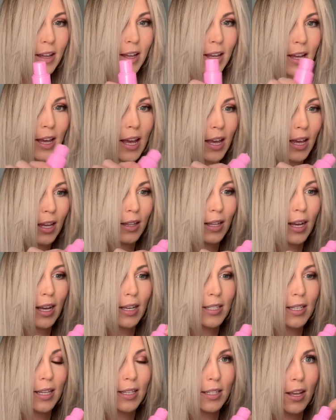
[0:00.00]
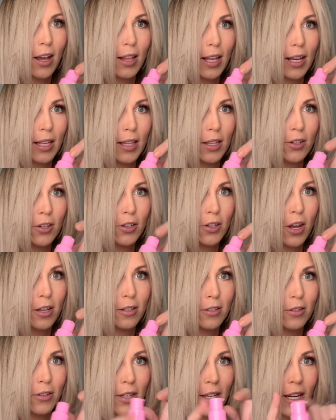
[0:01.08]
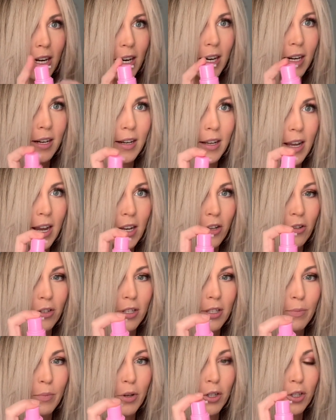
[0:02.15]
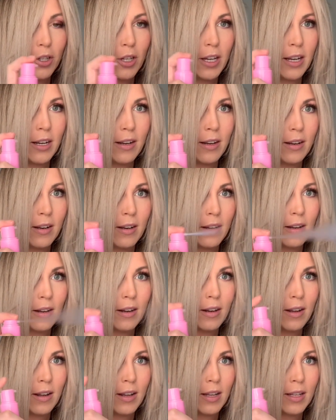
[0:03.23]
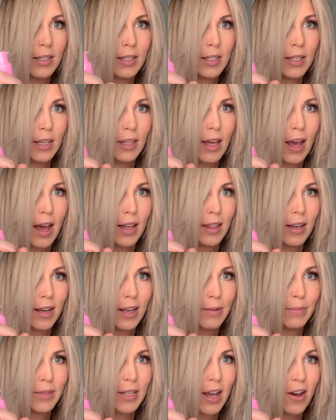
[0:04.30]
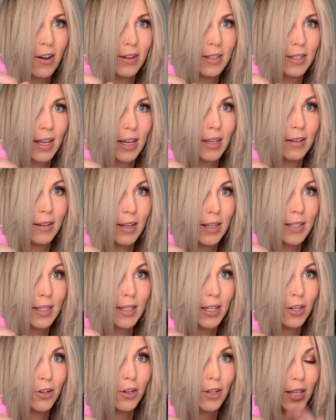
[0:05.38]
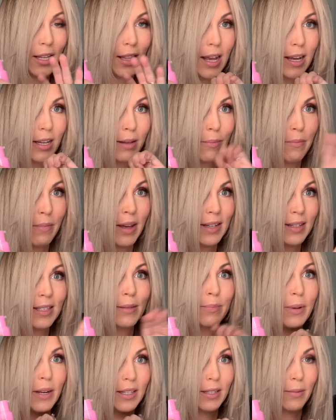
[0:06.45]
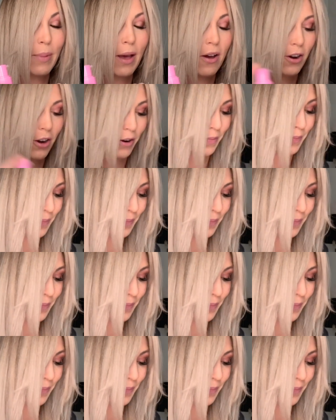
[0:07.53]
and like I said, it's got like a little nozzle here, and you just push it. See that comes out? It's literally like a mist, but it's a powder.